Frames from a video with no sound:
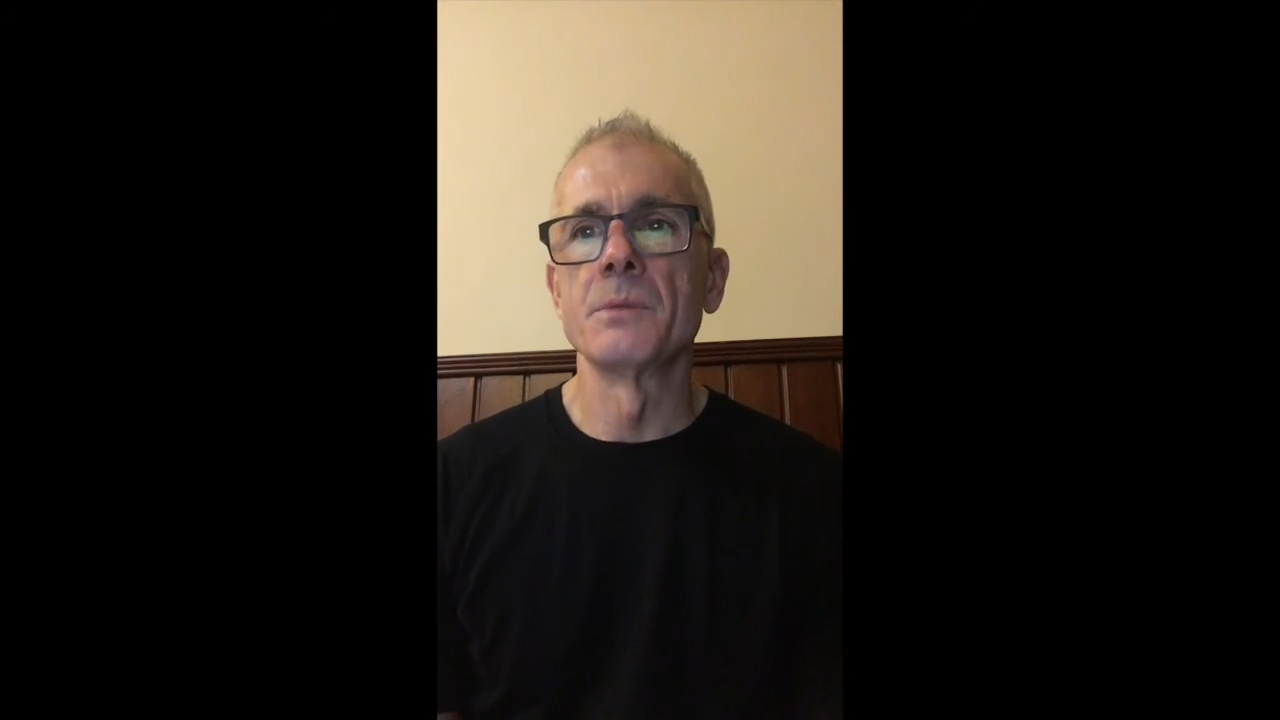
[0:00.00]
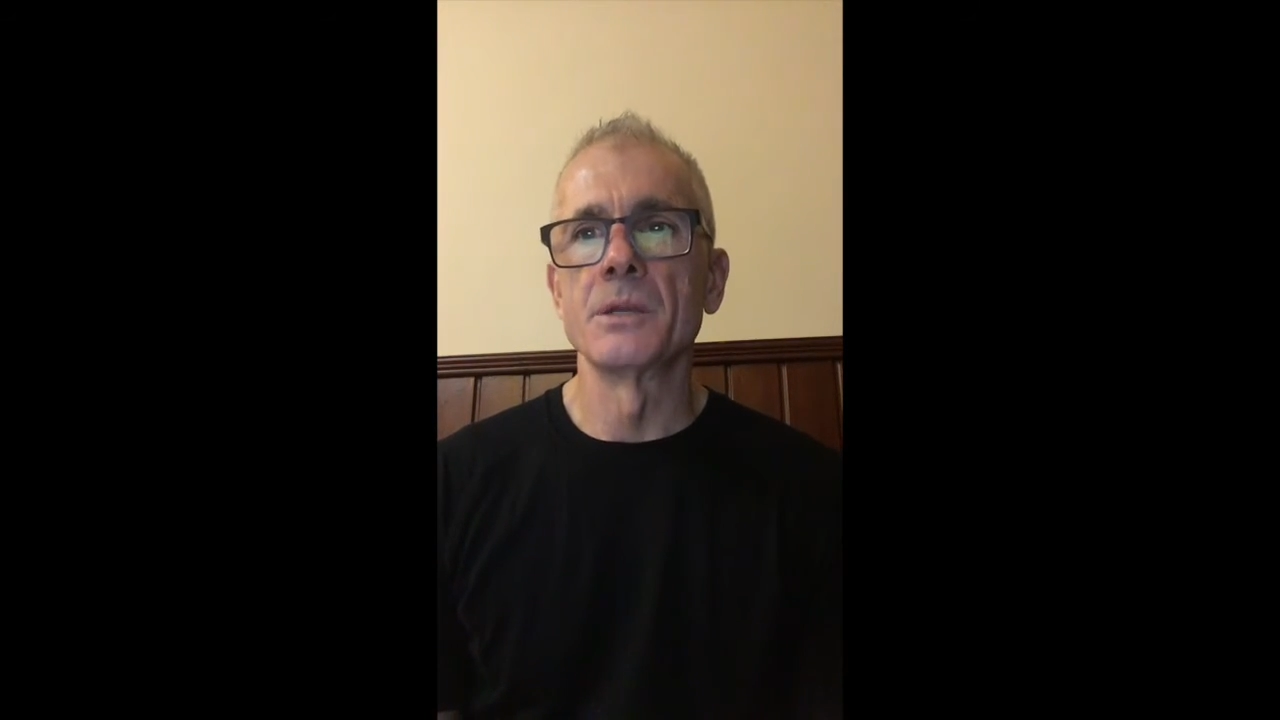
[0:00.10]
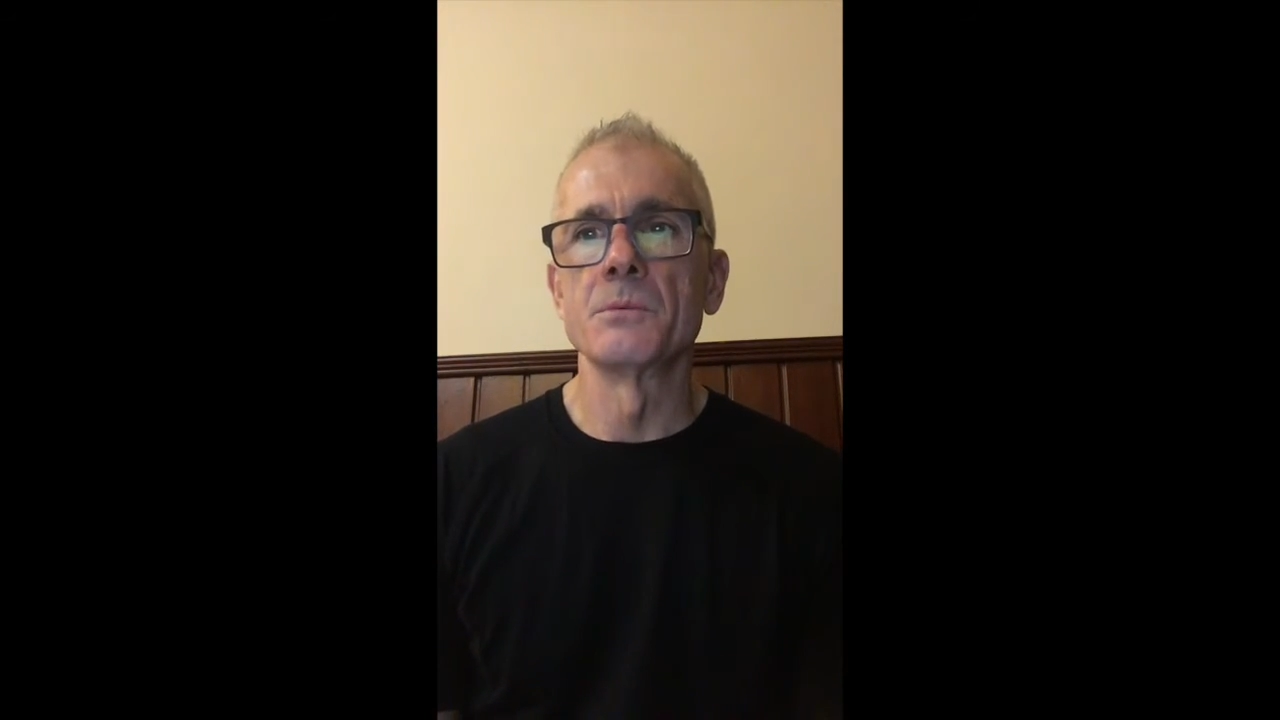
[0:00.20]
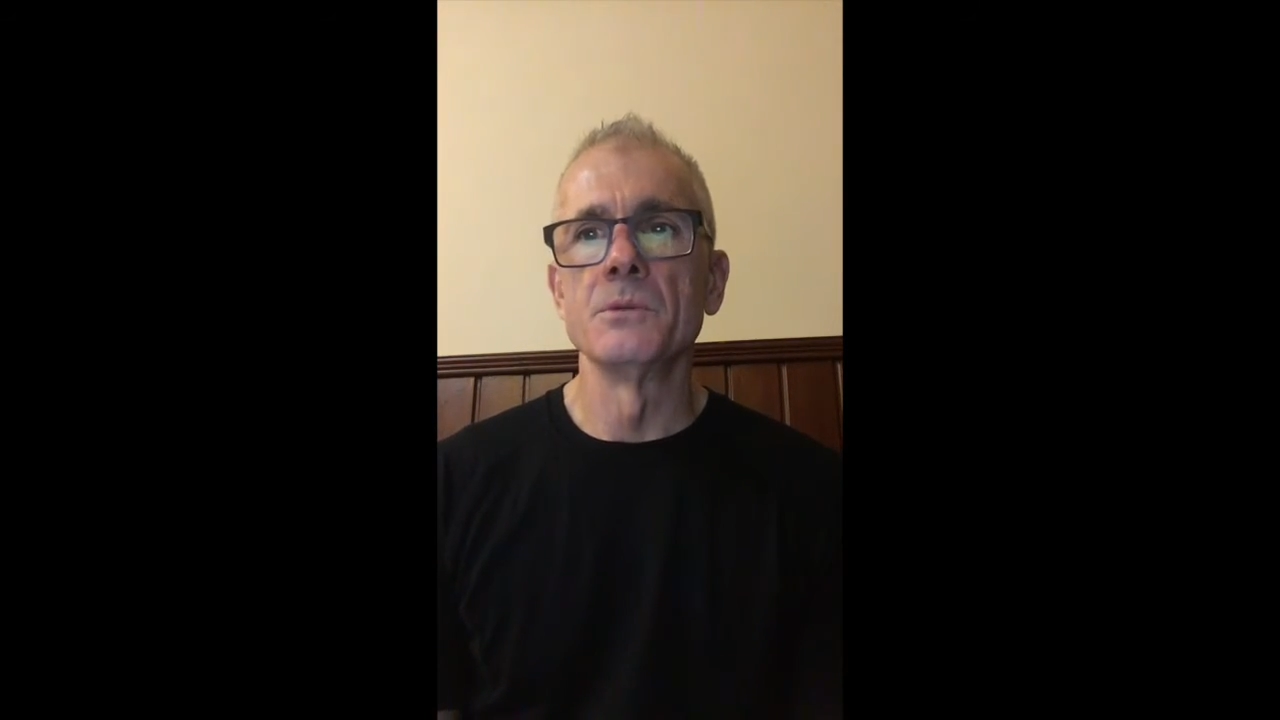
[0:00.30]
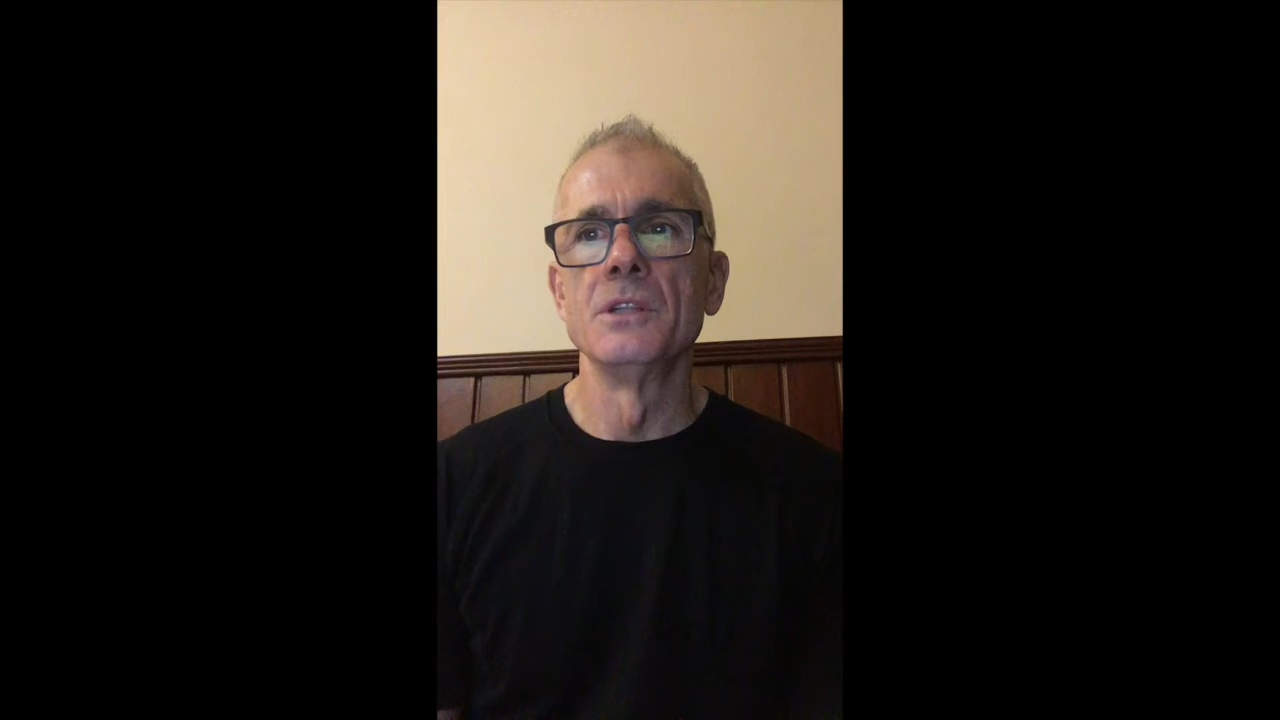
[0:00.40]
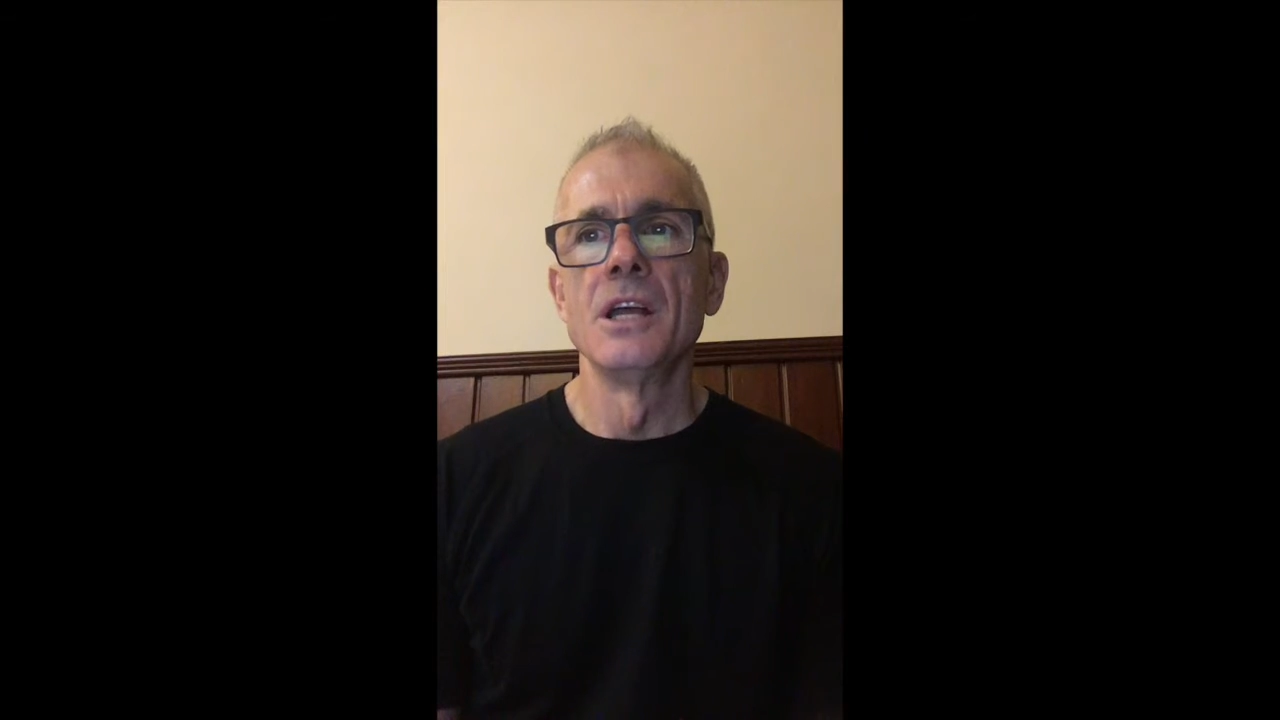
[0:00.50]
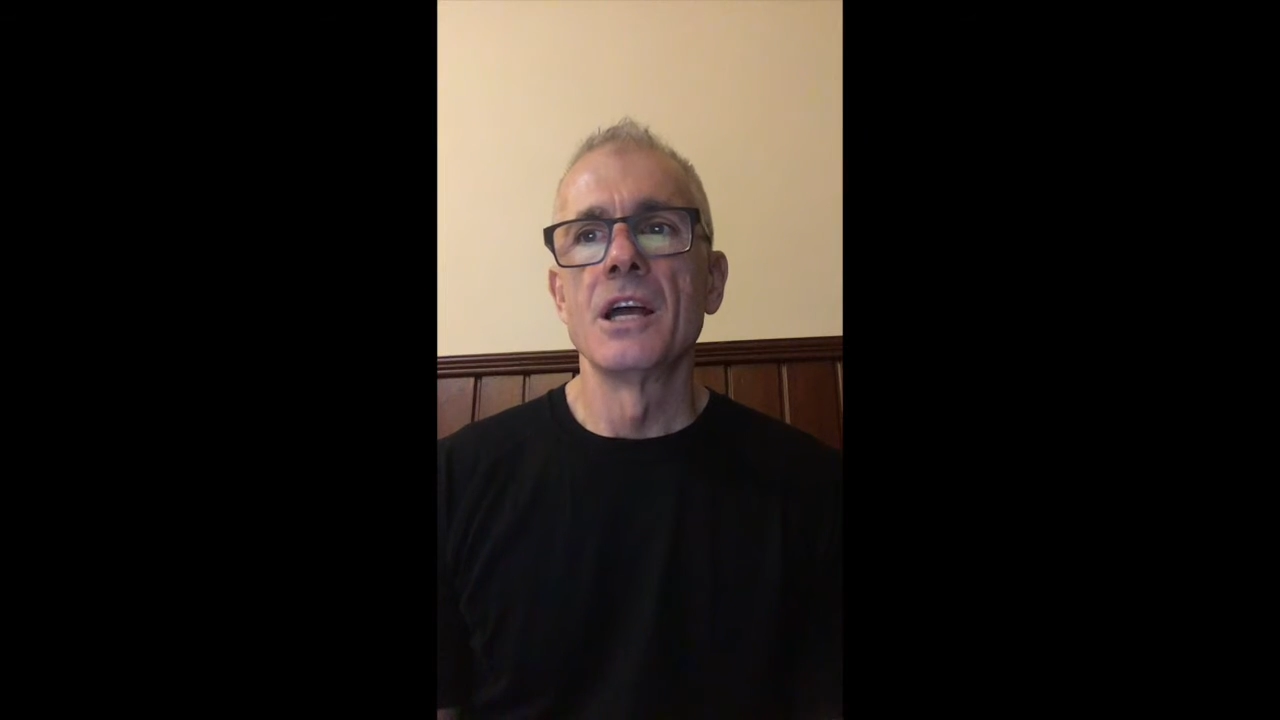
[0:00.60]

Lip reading: people